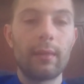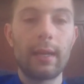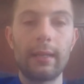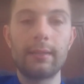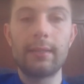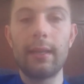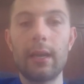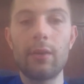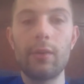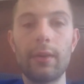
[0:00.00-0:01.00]
And see
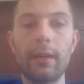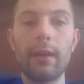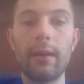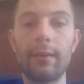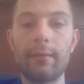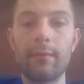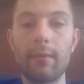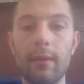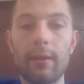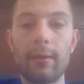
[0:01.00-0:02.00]
how you get on.
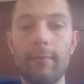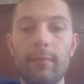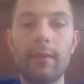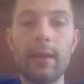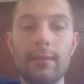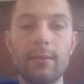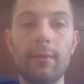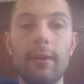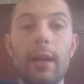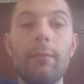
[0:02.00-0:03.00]
That's the
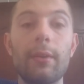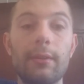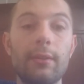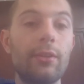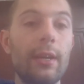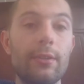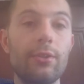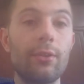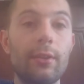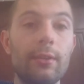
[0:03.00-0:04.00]
one I would suggest
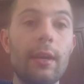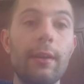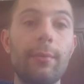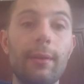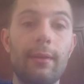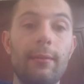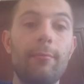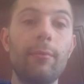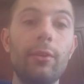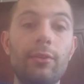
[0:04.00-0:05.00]
you to start with.
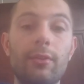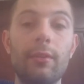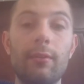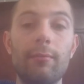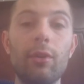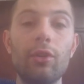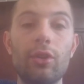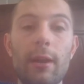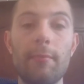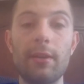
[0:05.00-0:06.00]

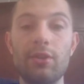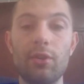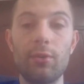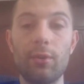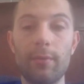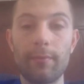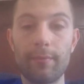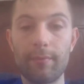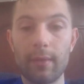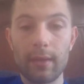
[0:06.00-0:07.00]
Musha Bashu.
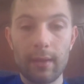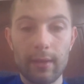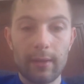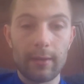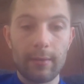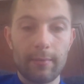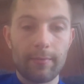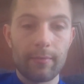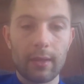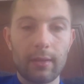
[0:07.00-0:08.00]

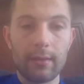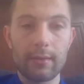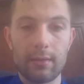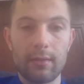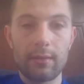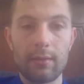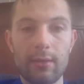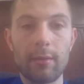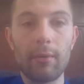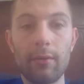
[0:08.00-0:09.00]
Because
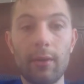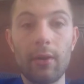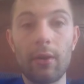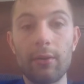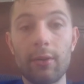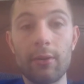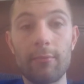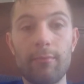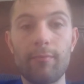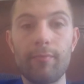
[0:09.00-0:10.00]
some of the
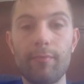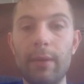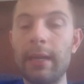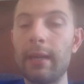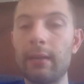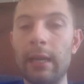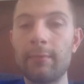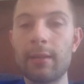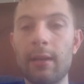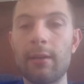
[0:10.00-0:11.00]
other banana
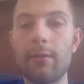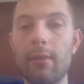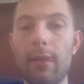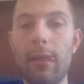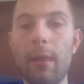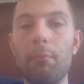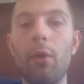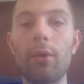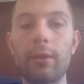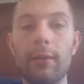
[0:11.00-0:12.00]
types are
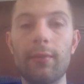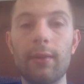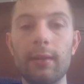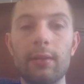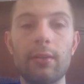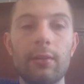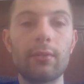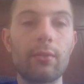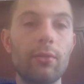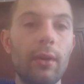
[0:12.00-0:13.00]
more difficult to
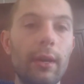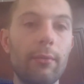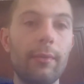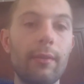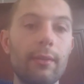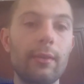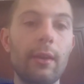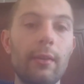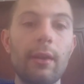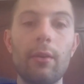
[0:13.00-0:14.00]
try out when you're
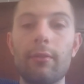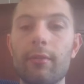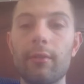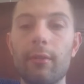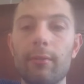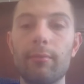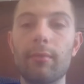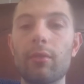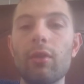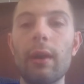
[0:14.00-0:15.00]
starting out. So
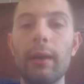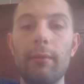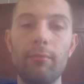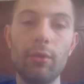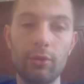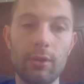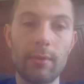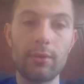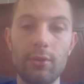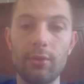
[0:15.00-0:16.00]
try Musha
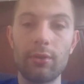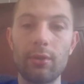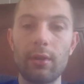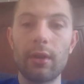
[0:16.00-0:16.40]
Bashu.